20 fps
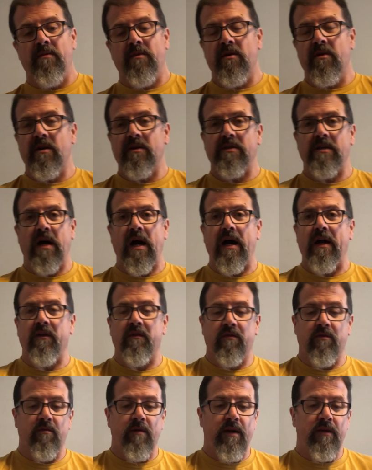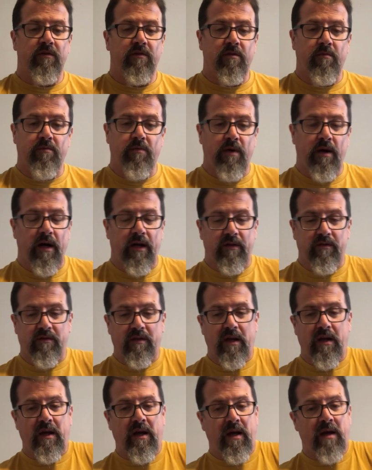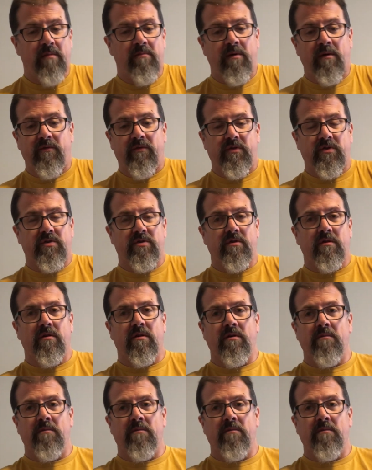They're as hot as the red super hots. They can be for sure.